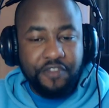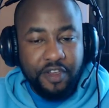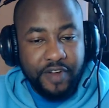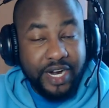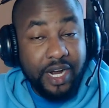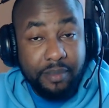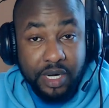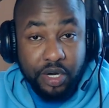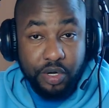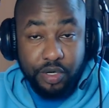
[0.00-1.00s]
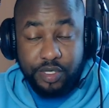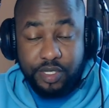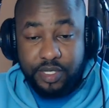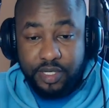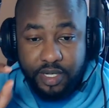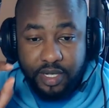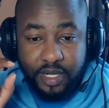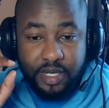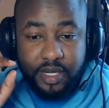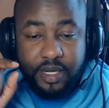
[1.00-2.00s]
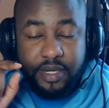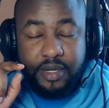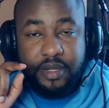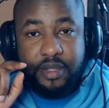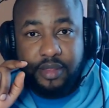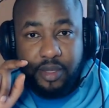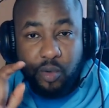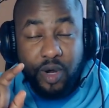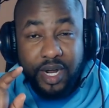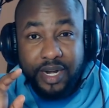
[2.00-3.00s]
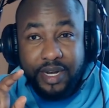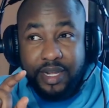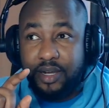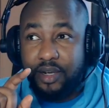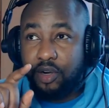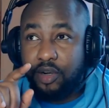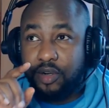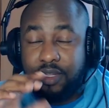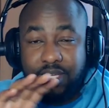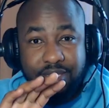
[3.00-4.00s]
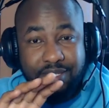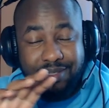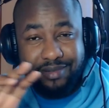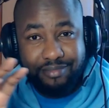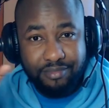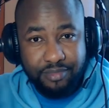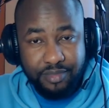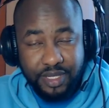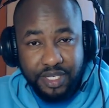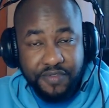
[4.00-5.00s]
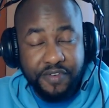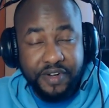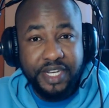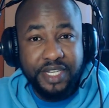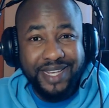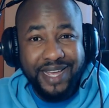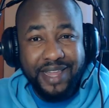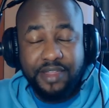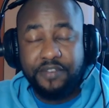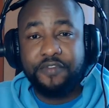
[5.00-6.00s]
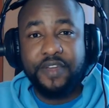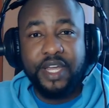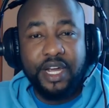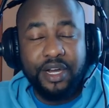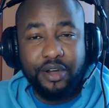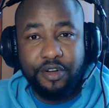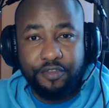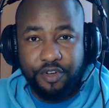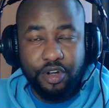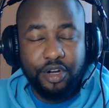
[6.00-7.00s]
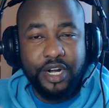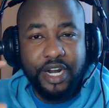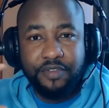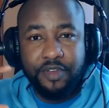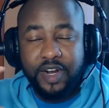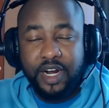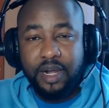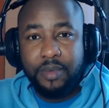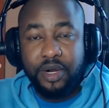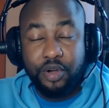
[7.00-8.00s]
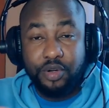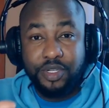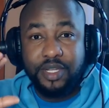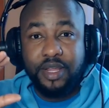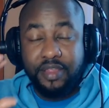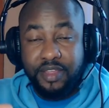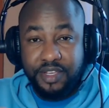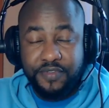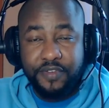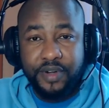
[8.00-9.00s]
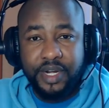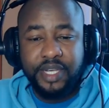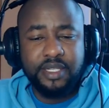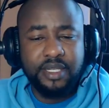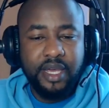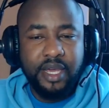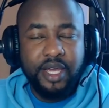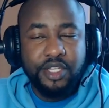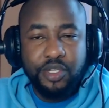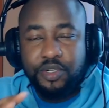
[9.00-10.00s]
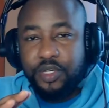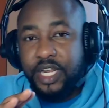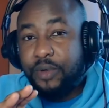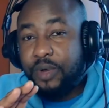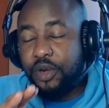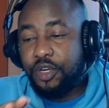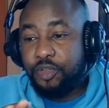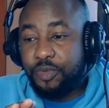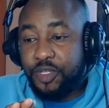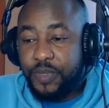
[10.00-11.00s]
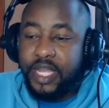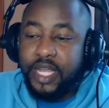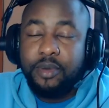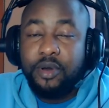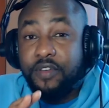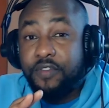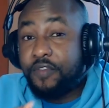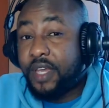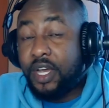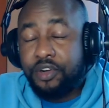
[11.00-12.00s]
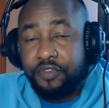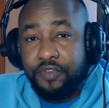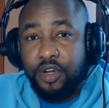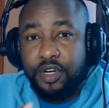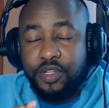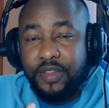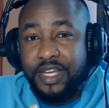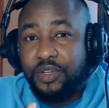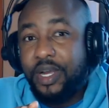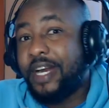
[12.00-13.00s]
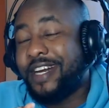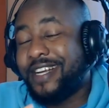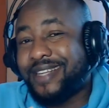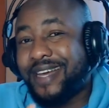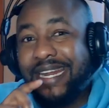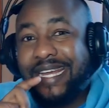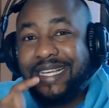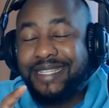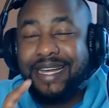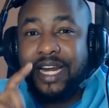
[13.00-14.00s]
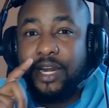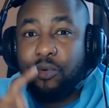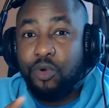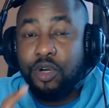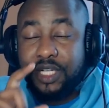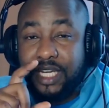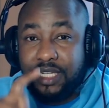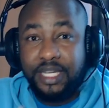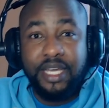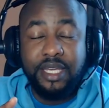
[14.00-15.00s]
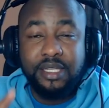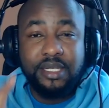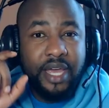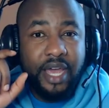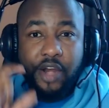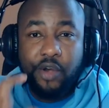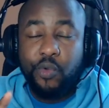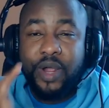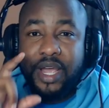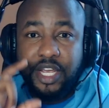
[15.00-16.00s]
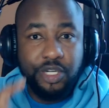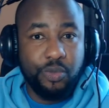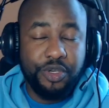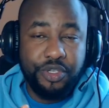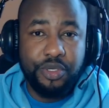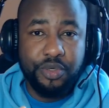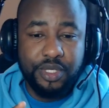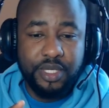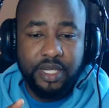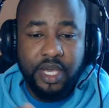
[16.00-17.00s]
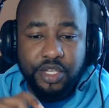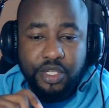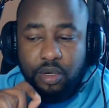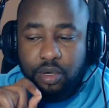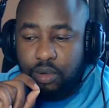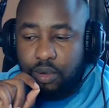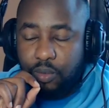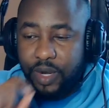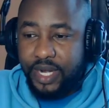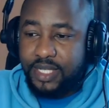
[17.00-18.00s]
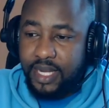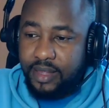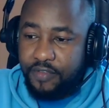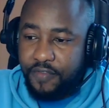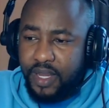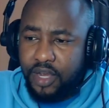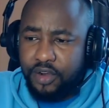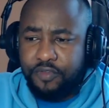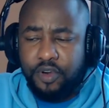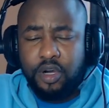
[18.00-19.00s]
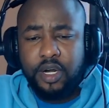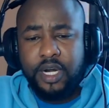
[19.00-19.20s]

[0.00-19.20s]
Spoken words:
you ever come across the word or this phrase, the finger of God? Have you ever come across this phrase? So today we're going to be speaking about the finger of God so that you can understand exactly what it is and where it was used. So we understand the finger of God